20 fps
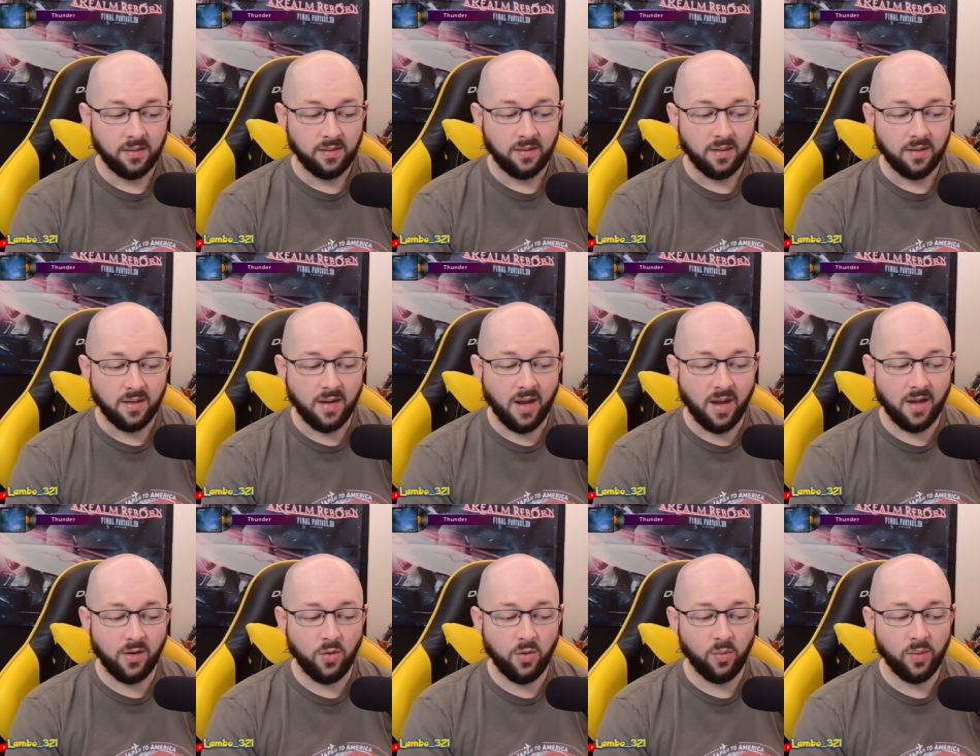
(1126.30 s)

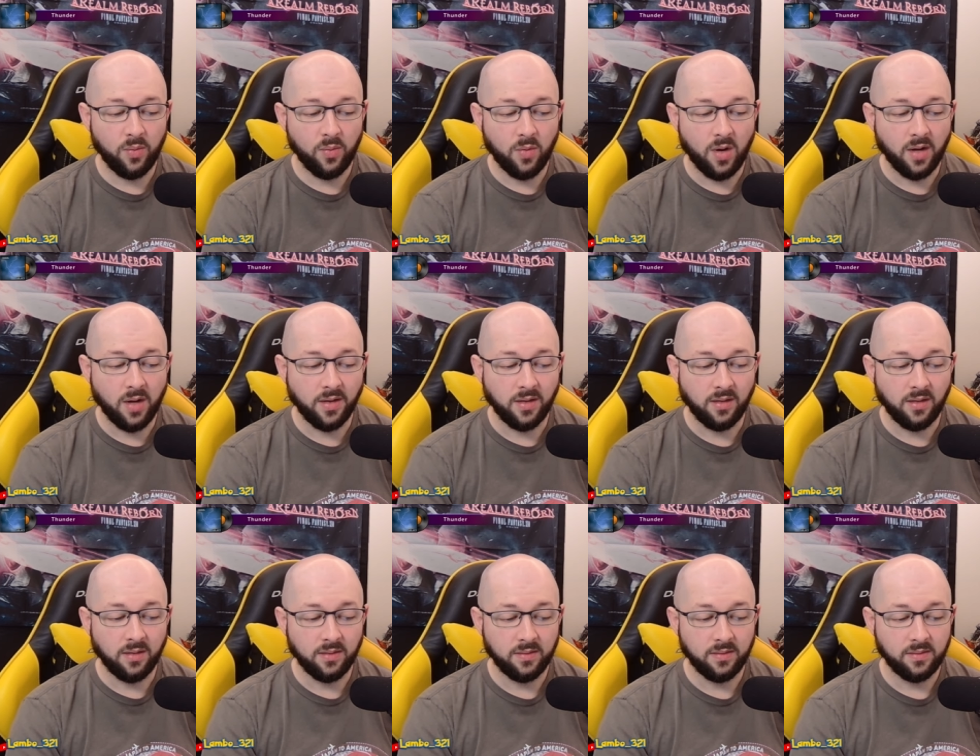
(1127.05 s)
not who we
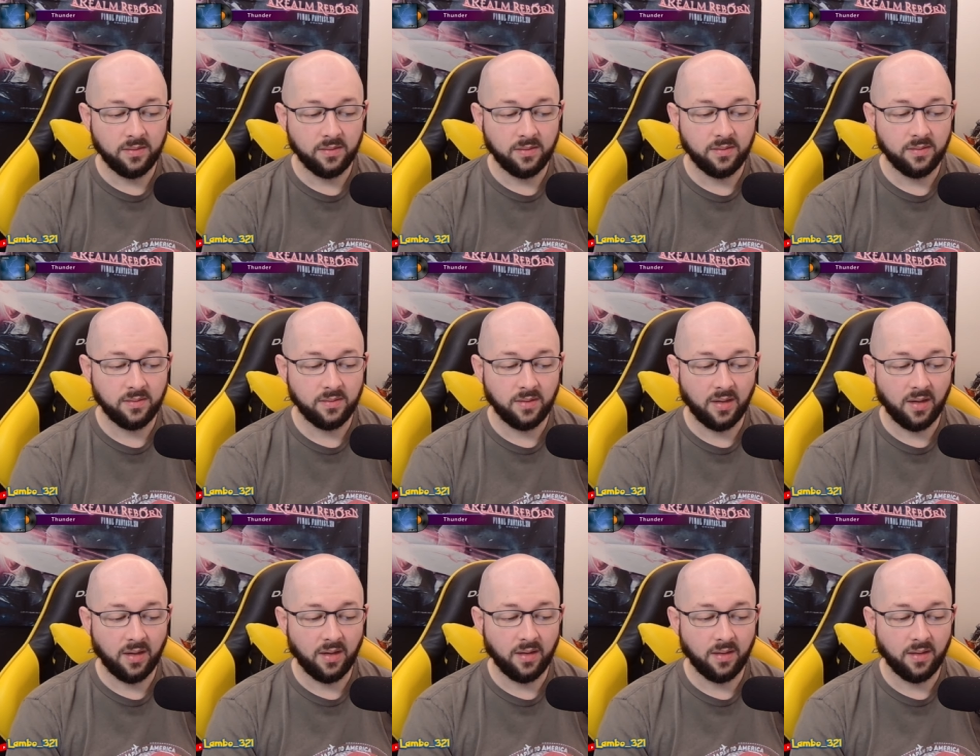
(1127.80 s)
wanted,
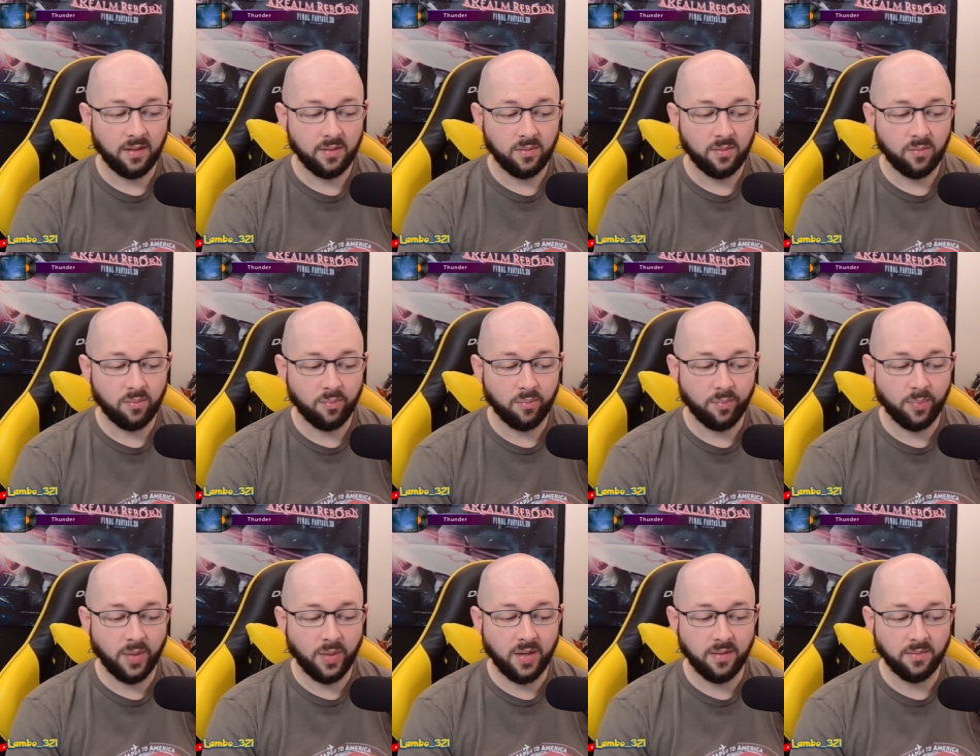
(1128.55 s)

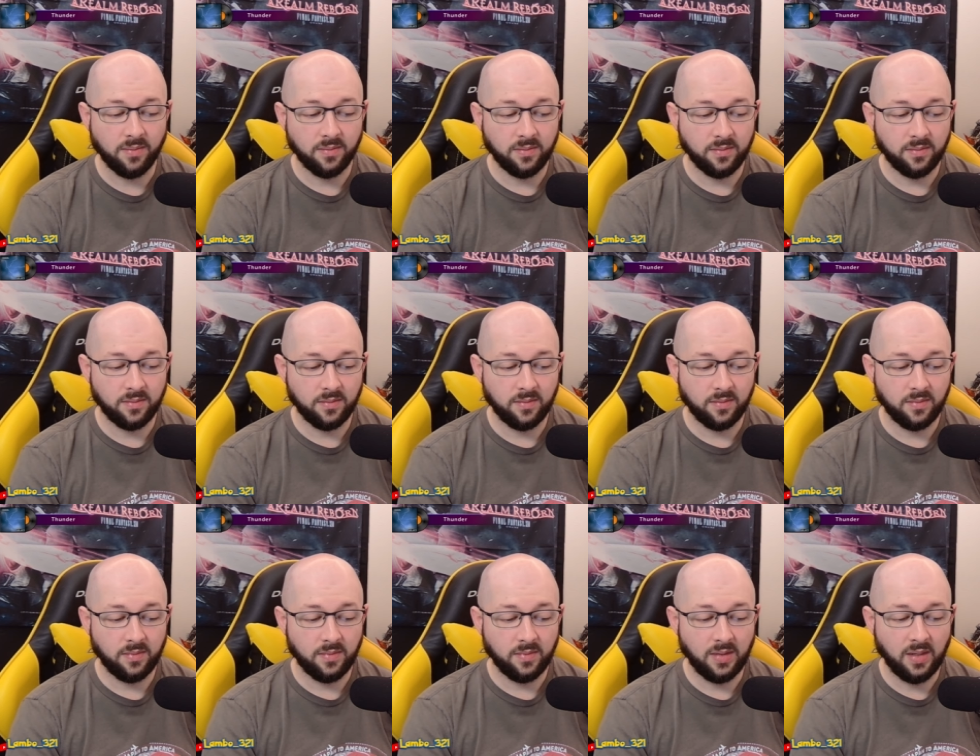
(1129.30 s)
but
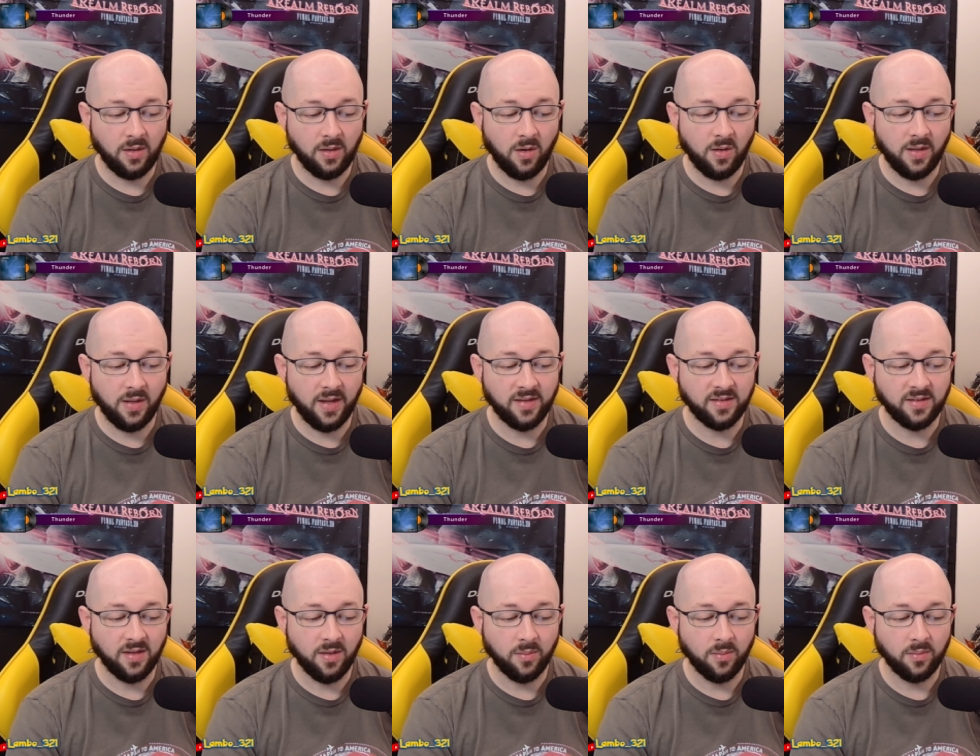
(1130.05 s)
it all adds
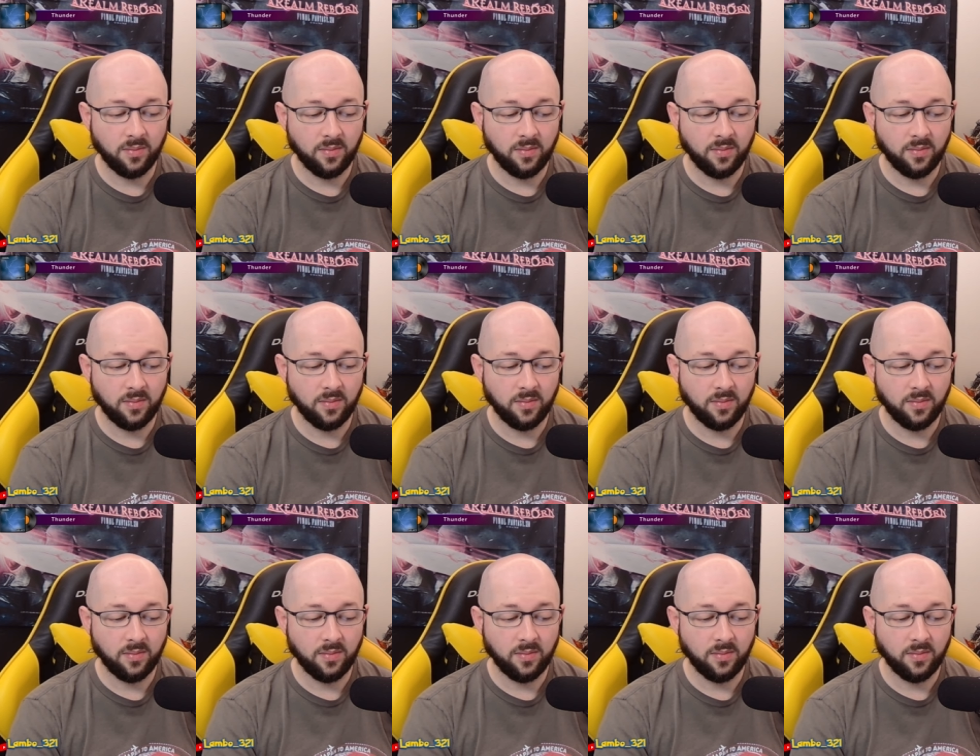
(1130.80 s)
up.